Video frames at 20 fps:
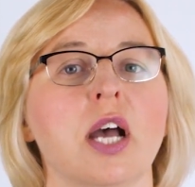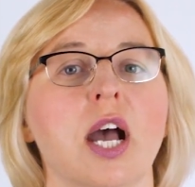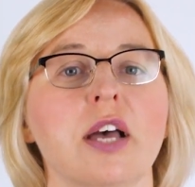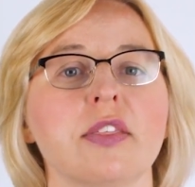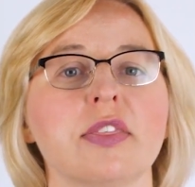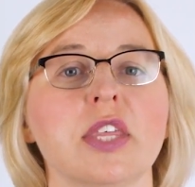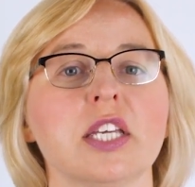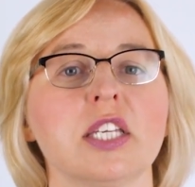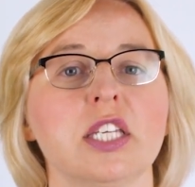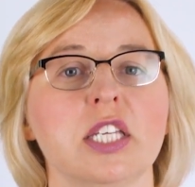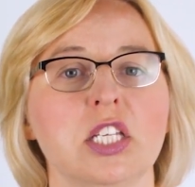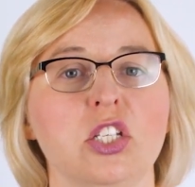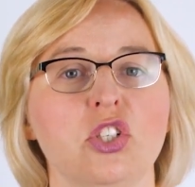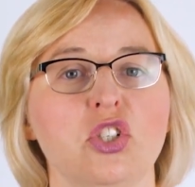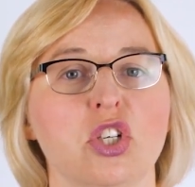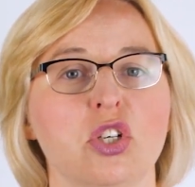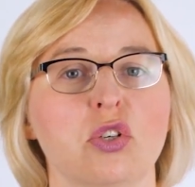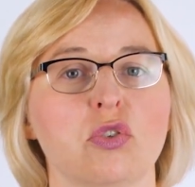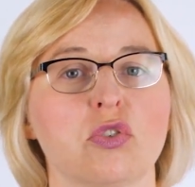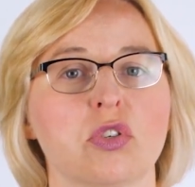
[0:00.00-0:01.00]
and their key
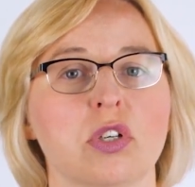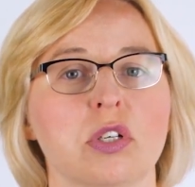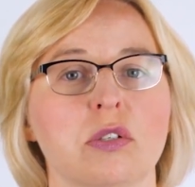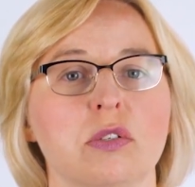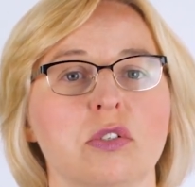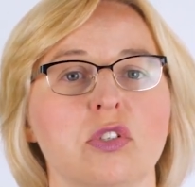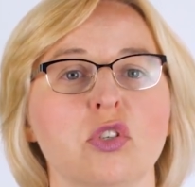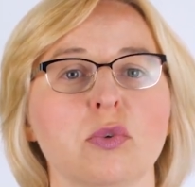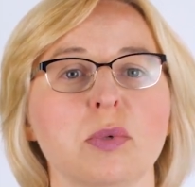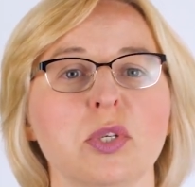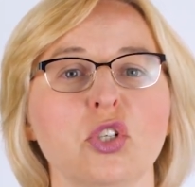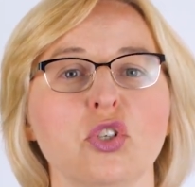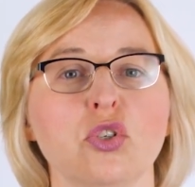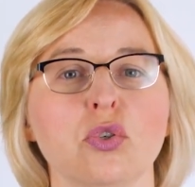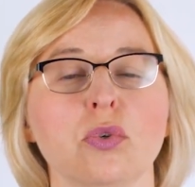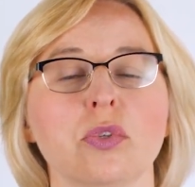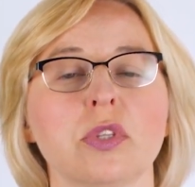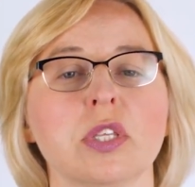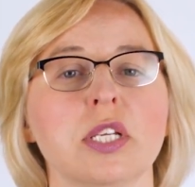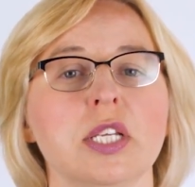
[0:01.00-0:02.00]
children to
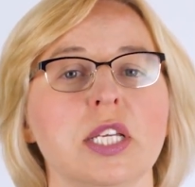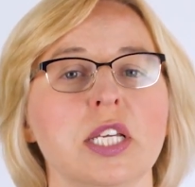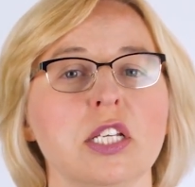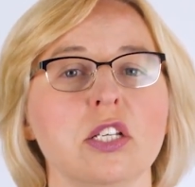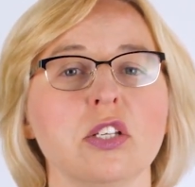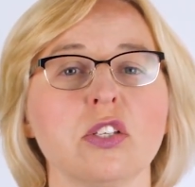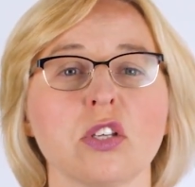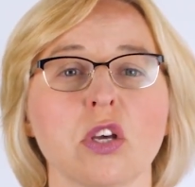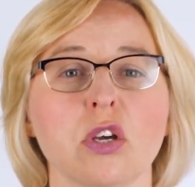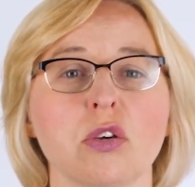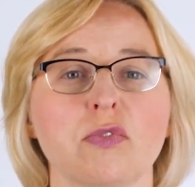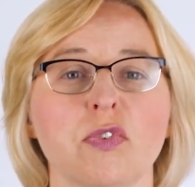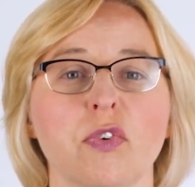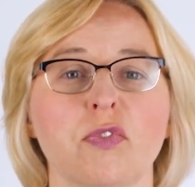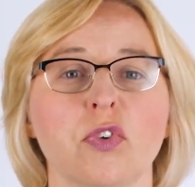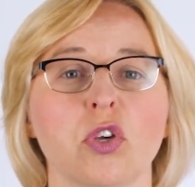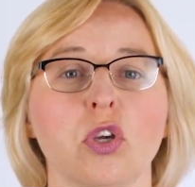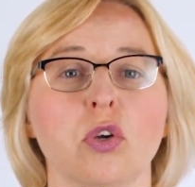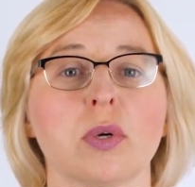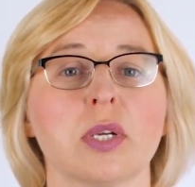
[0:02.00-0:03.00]
ensure the leader's
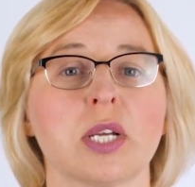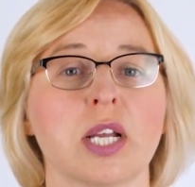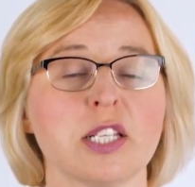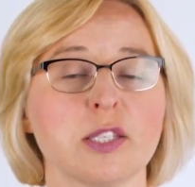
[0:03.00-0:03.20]
overview and